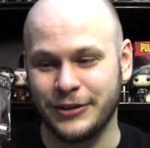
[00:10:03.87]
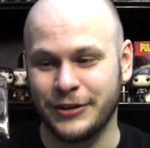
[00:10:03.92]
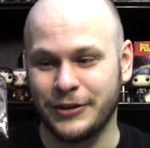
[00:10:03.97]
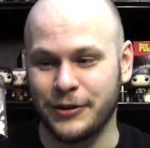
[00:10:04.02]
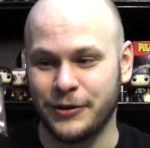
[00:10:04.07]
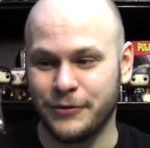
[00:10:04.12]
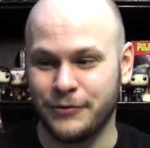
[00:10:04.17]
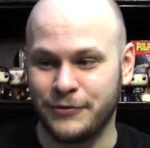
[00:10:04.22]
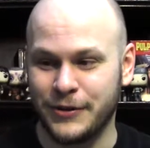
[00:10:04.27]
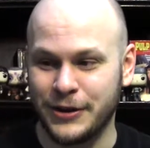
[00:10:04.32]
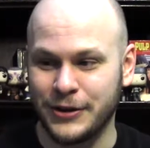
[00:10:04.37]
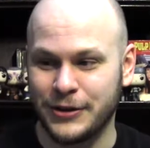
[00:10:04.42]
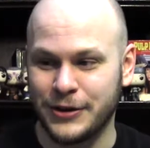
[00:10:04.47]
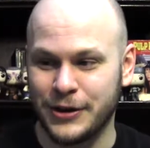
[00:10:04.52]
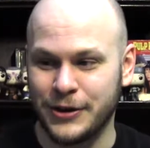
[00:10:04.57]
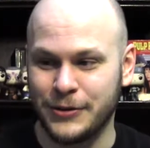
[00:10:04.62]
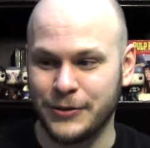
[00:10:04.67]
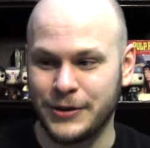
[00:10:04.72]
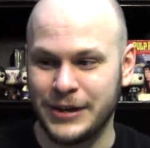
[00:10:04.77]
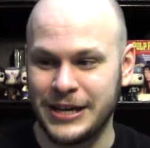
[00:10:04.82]
little
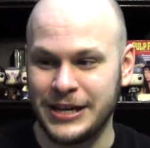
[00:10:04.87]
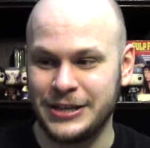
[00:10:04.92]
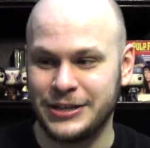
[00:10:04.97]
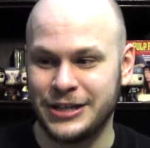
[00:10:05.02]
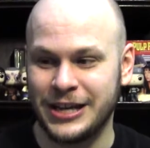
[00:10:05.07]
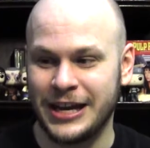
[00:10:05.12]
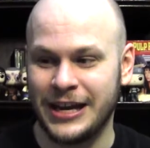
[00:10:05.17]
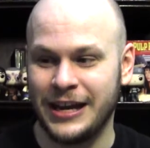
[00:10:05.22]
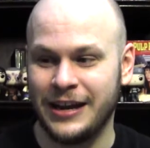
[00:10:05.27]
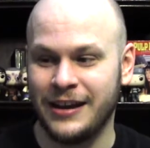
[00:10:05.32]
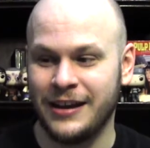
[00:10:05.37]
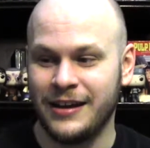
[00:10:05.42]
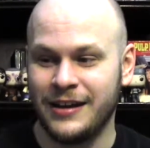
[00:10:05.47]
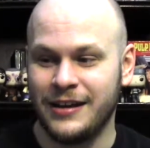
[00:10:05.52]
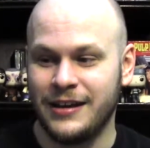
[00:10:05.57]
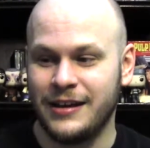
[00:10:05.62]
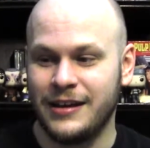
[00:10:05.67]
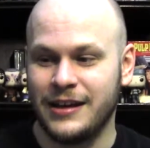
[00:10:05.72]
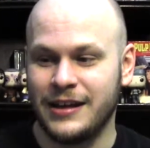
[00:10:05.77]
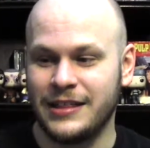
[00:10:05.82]
Funko keychain.
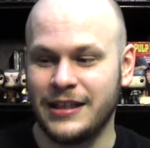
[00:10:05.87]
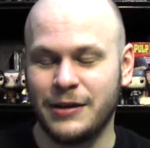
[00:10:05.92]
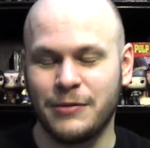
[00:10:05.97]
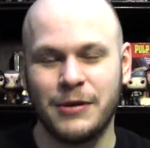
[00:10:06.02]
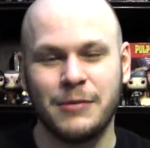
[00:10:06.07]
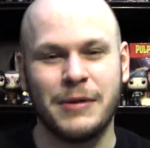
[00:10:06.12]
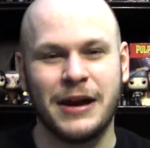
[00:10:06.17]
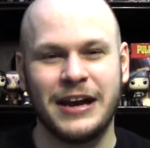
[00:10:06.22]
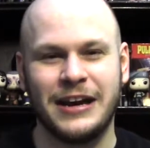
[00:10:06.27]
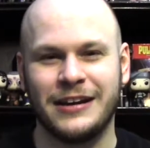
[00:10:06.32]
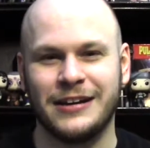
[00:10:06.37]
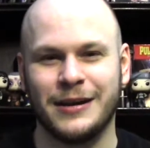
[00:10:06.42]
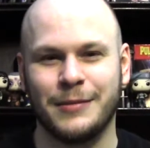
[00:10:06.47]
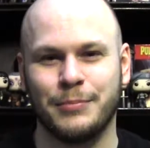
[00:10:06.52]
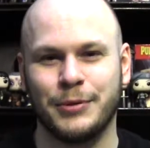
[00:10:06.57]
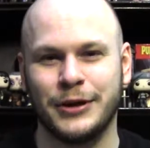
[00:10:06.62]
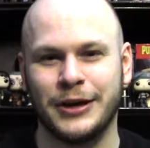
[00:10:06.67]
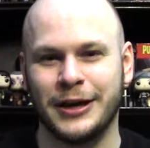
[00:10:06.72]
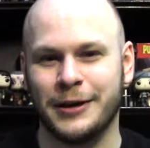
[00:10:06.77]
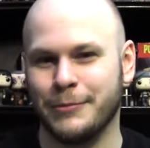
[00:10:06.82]
I think we might end
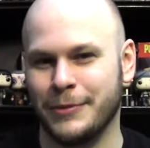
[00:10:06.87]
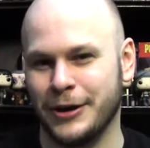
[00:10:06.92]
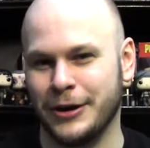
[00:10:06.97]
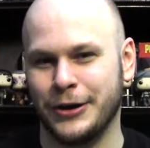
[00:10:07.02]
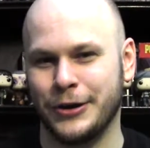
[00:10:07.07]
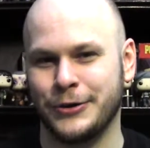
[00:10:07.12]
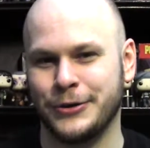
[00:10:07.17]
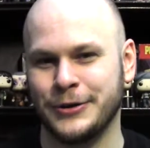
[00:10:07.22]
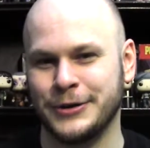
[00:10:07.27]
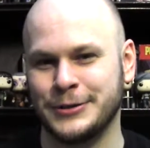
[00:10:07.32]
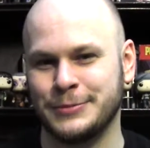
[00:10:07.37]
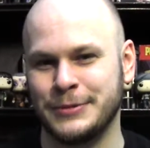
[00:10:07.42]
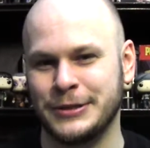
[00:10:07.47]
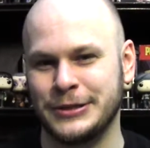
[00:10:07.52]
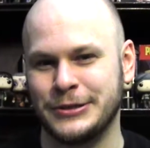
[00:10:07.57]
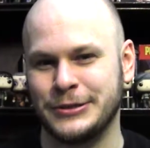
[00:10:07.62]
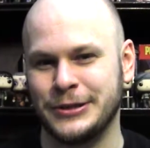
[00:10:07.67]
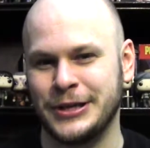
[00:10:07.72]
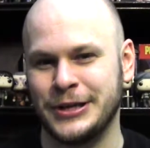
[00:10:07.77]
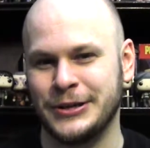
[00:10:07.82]
up putting him on our
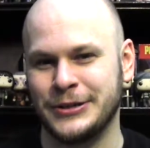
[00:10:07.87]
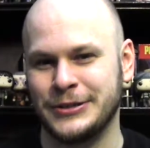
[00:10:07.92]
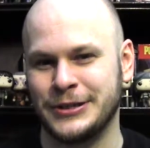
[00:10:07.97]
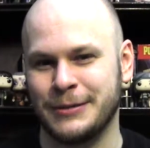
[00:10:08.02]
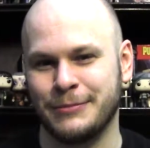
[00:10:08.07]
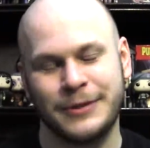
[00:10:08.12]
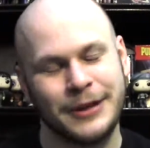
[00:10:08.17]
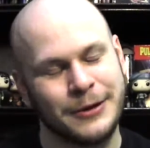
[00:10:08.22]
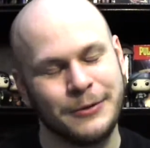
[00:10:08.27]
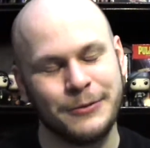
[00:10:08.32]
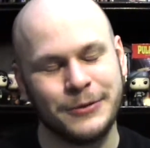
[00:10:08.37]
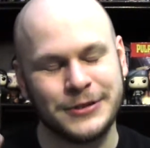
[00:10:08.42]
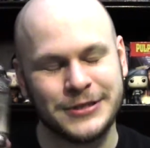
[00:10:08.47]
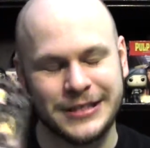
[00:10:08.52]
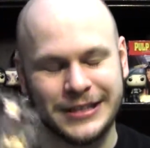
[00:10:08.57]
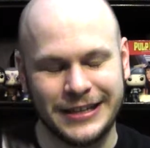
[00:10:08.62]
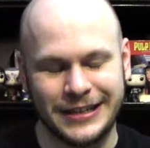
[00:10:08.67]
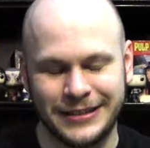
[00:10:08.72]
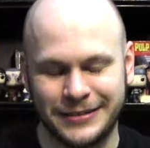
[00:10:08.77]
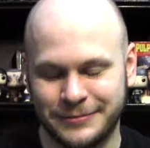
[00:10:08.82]
Christmas tree or something. We'll
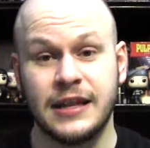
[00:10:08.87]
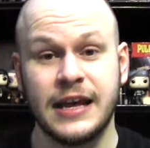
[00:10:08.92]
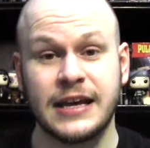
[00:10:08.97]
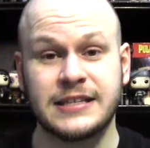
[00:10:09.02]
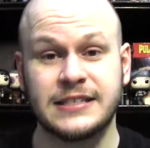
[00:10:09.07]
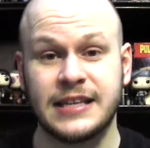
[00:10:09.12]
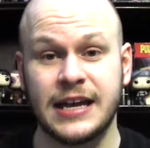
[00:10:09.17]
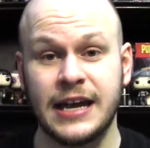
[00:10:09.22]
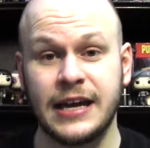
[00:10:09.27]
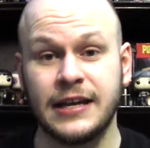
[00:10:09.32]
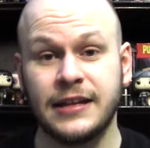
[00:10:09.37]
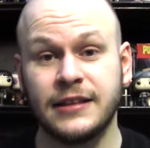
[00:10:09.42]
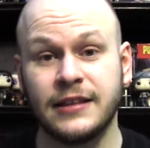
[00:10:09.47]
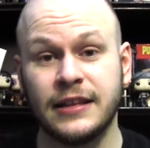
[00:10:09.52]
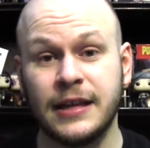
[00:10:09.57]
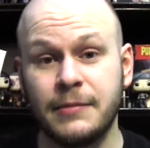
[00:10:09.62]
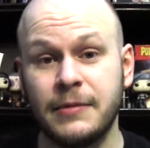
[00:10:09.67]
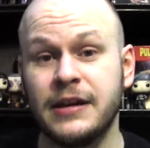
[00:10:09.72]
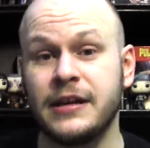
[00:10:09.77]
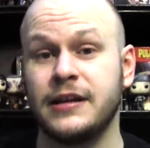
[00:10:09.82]
see. Next, a
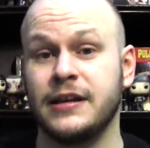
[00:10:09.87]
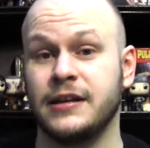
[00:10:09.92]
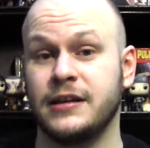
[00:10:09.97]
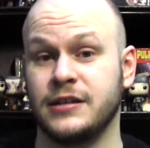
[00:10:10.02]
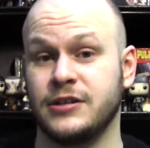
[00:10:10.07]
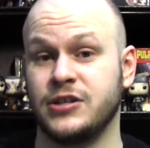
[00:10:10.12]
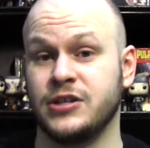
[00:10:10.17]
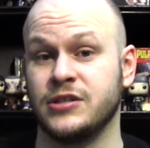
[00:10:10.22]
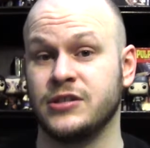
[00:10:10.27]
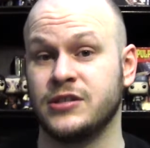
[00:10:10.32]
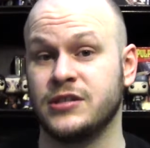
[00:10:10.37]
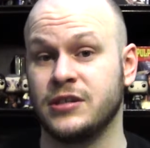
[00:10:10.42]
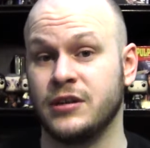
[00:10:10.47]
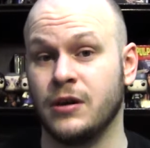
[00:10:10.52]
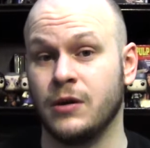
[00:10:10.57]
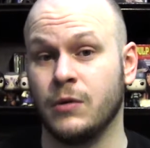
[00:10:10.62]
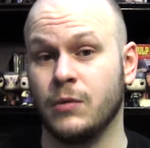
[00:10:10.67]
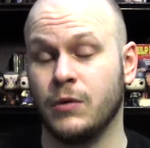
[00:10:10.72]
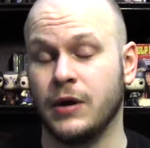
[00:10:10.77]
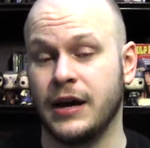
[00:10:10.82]
limited edition
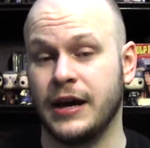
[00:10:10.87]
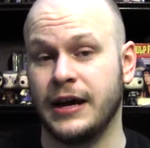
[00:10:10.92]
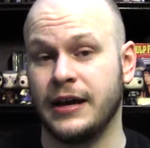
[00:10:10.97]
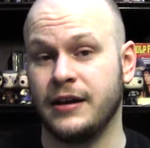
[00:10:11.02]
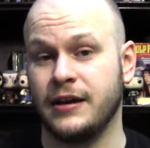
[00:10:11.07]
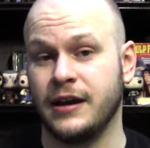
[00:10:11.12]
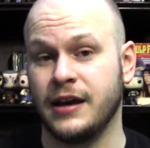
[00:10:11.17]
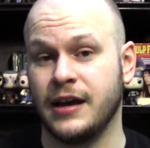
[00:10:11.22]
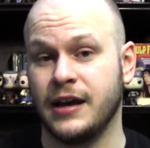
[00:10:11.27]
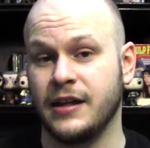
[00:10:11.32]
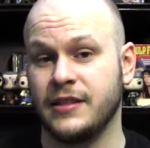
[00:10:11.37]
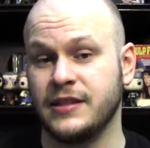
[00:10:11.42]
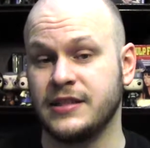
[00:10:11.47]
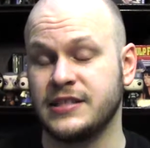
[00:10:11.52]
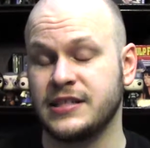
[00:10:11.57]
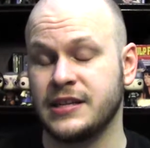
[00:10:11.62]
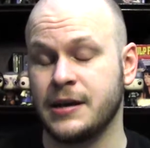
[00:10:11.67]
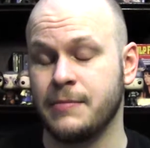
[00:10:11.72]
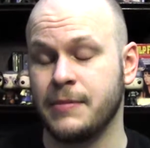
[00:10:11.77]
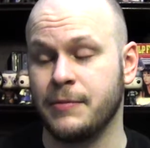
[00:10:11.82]
Snow White.
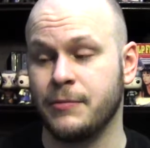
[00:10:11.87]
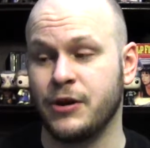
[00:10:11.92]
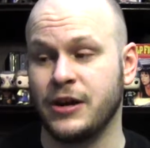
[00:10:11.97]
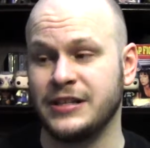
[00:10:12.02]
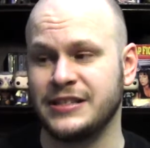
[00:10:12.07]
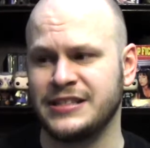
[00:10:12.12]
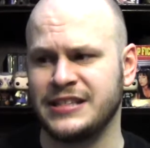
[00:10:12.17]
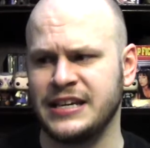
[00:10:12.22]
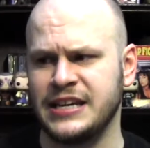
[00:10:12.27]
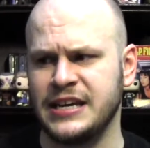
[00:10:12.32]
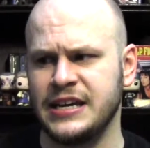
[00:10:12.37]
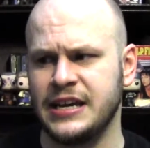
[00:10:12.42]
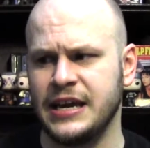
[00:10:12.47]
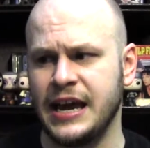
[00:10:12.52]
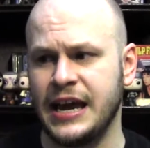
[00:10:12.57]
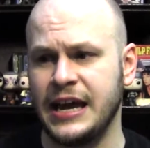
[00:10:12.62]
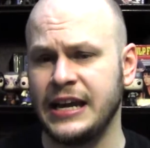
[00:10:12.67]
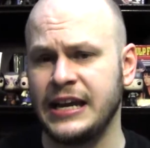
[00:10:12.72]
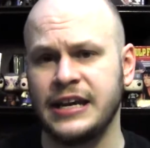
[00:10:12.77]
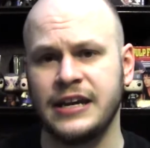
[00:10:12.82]
This commemorates
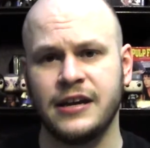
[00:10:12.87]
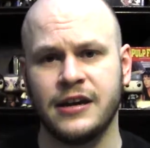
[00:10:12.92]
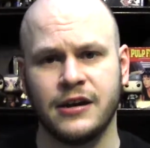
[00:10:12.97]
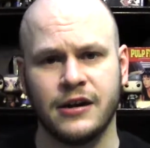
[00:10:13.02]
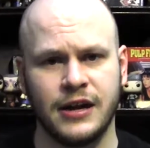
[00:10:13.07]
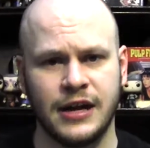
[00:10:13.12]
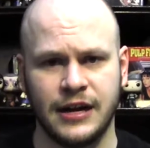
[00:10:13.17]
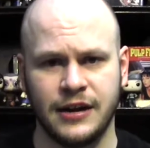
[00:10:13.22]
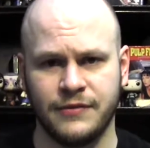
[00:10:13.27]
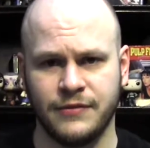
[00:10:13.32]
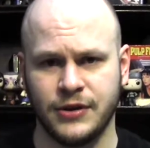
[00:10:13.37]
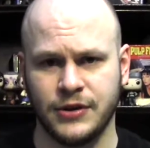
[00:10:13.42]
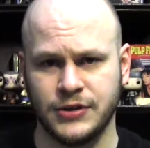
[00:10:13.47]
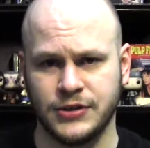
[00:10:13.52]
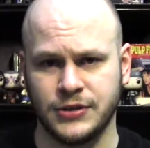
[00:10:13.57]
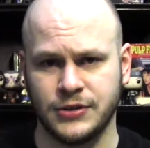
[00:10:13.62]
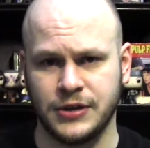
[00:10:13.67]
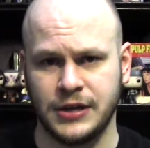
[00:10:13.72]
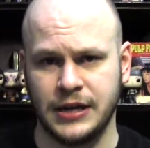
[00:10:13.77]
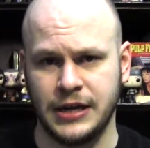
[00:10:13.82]
the 80-year
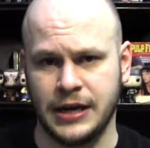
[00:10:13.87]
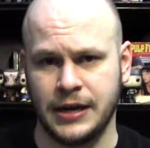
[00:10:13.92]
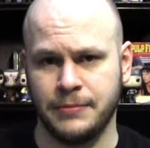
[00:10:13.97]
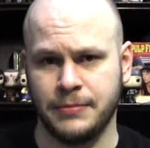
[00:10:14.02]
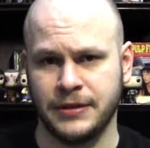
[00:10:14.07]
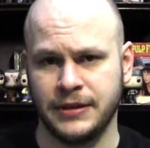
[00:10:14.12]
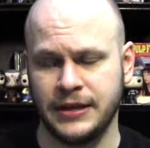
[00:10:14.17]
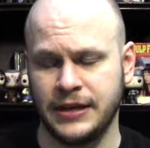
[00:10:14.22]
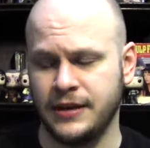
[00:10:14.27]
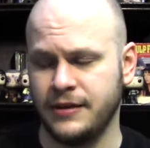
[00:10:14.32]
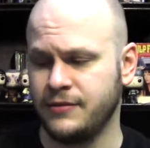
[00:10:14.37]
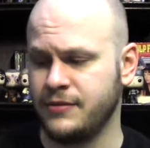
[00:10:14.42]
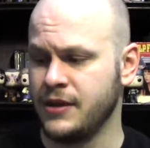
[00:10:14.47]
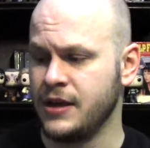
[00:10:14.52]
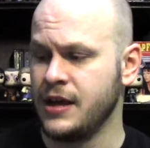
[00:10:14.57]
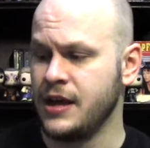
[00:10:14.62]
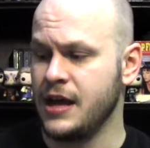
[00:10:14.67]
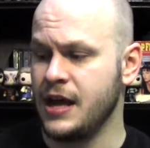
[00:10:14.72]
anniversary, I believe.